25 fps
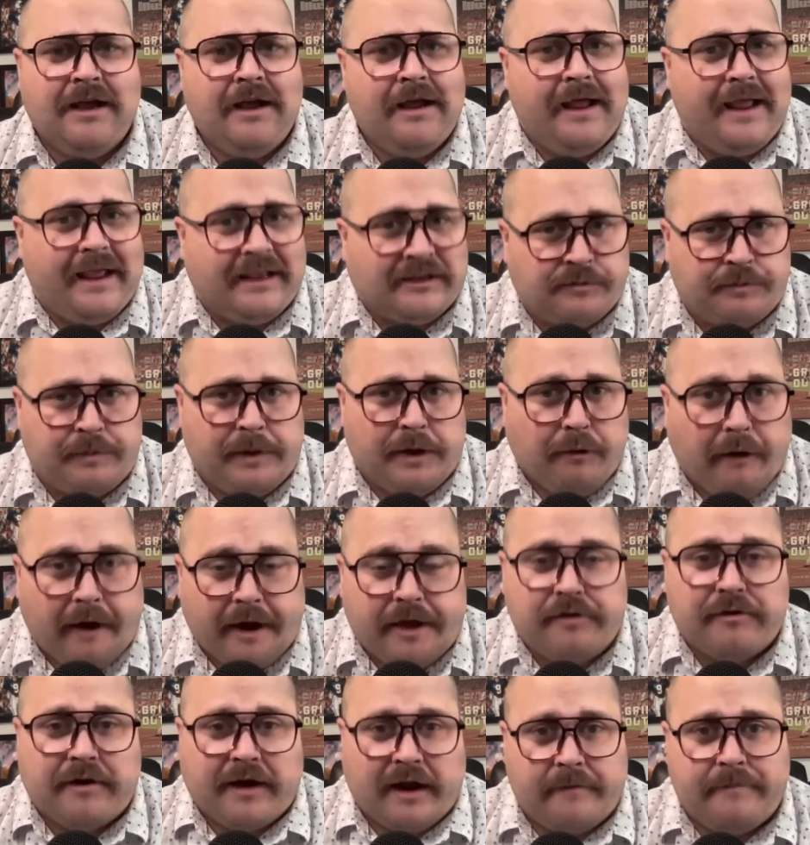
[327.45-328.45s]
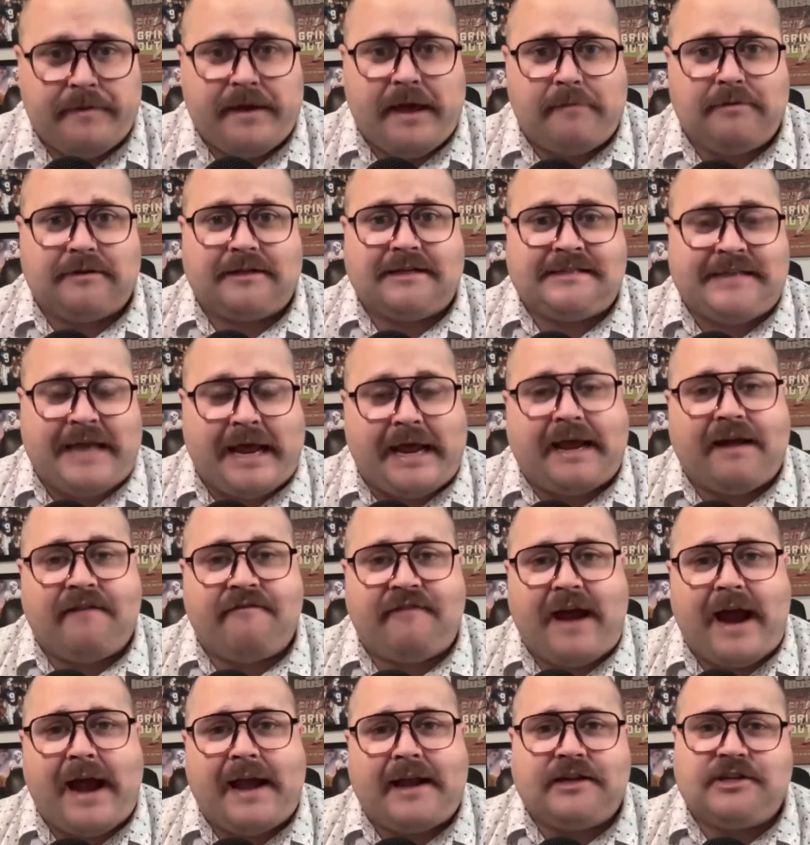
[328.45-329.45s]
Is BYU going to be able to take
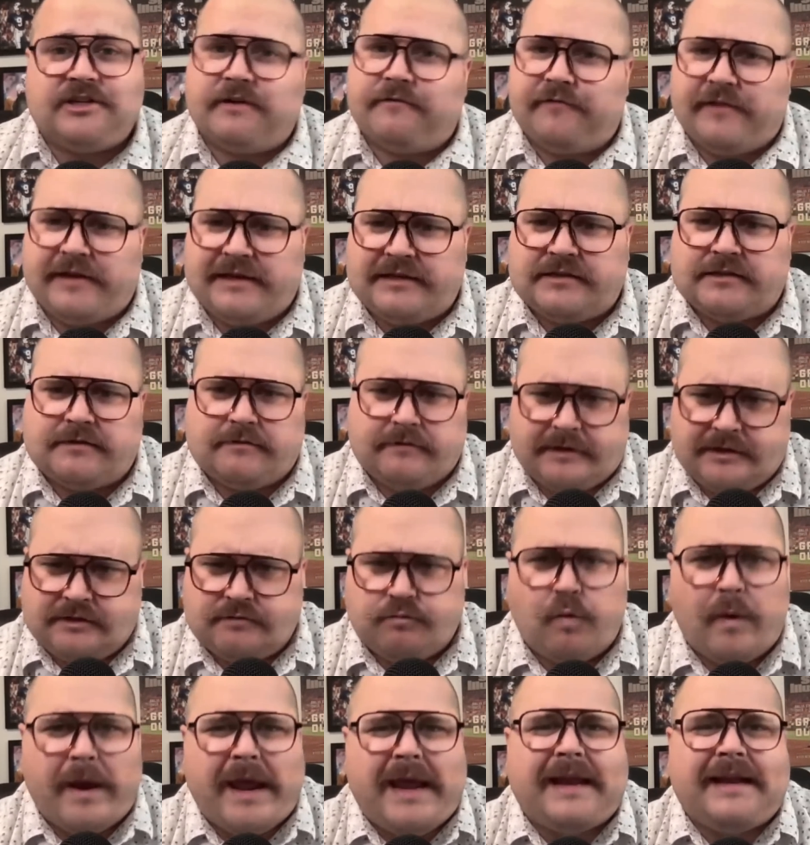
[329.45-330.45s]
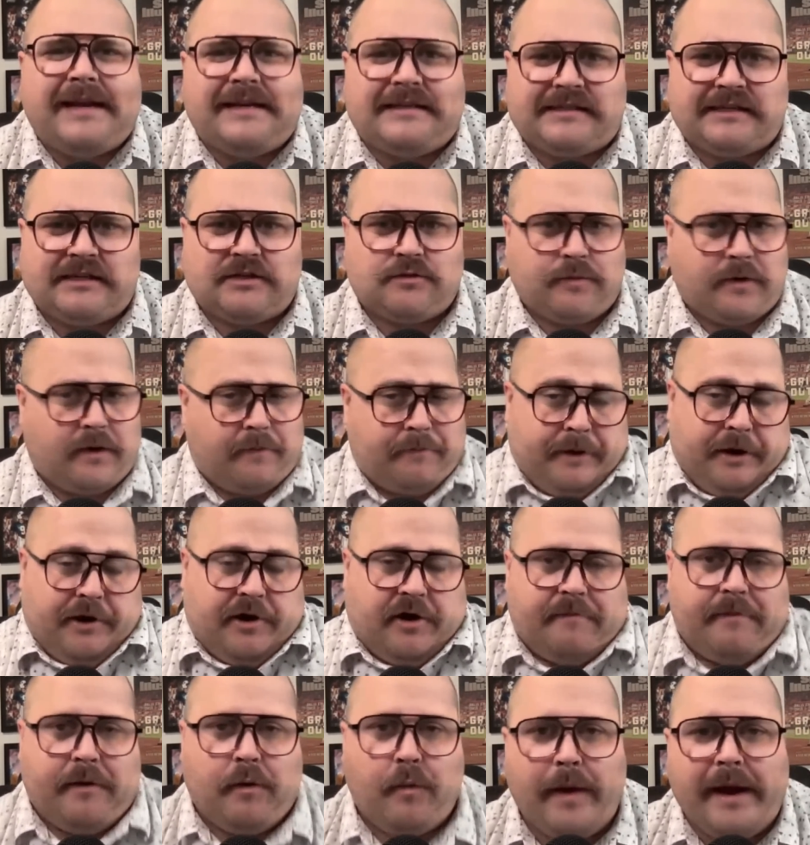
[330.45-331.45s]
advantage of these weaknesses, what appear
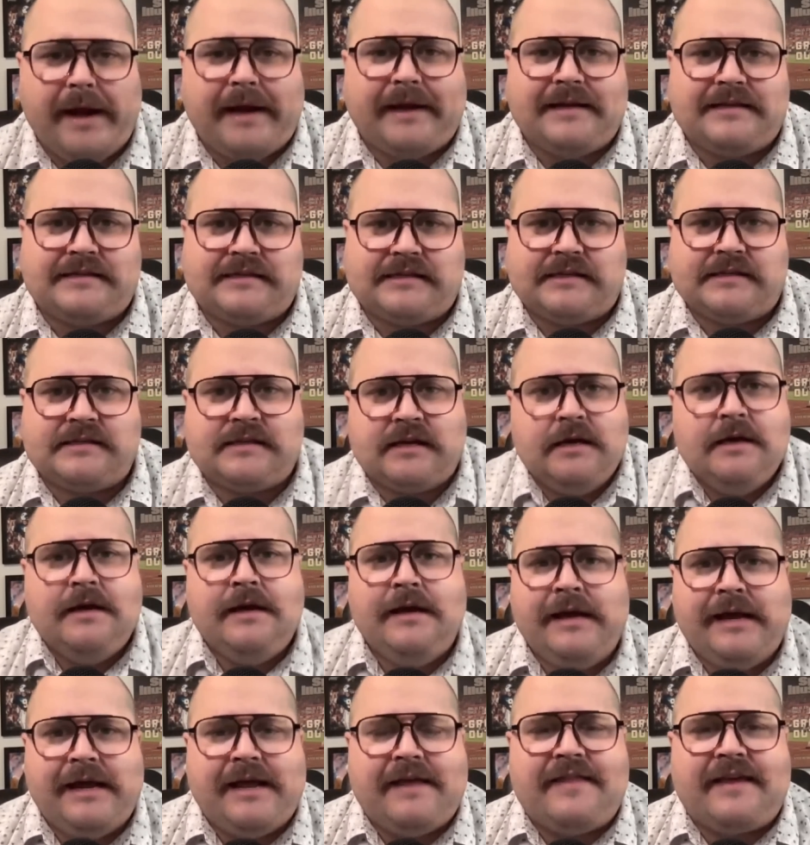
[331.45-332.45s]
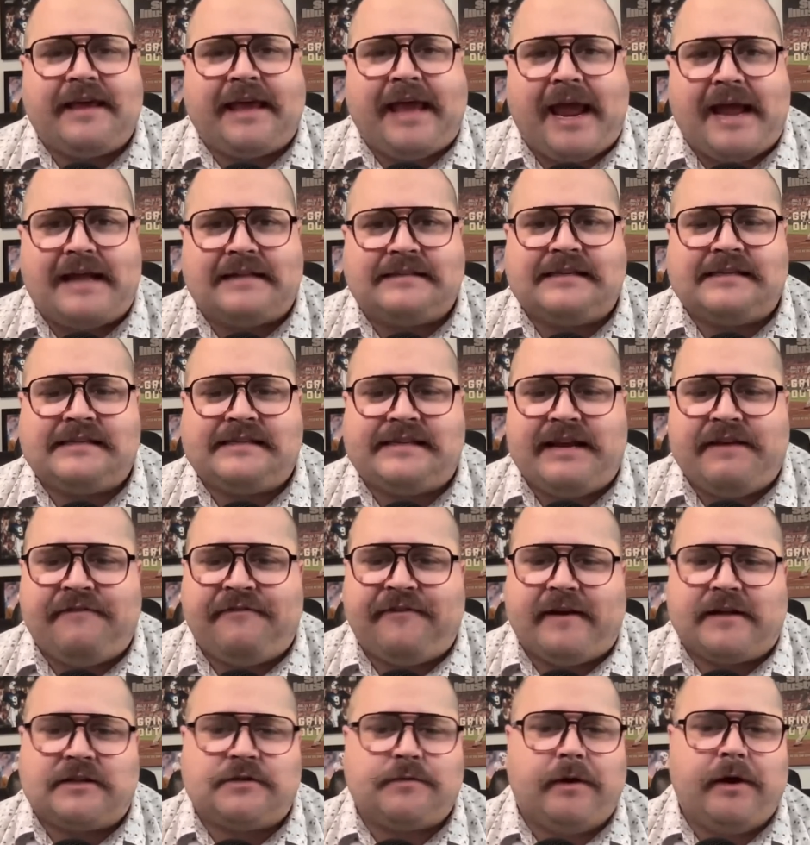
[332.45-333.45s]
to be weaknesses in the Kansas
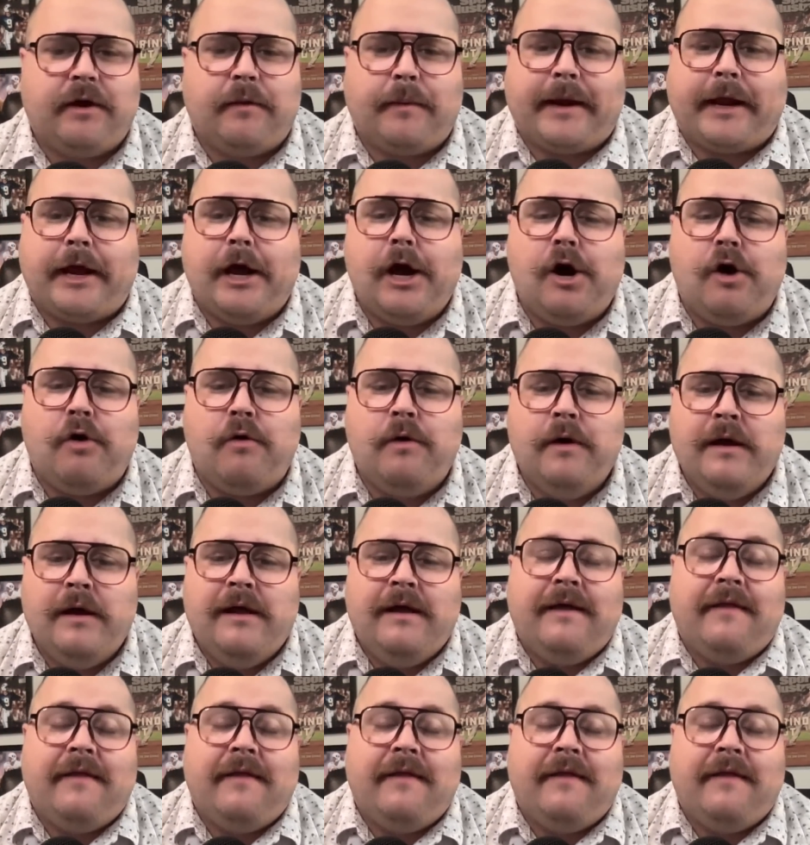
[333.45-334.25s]
defense? Well, here we go.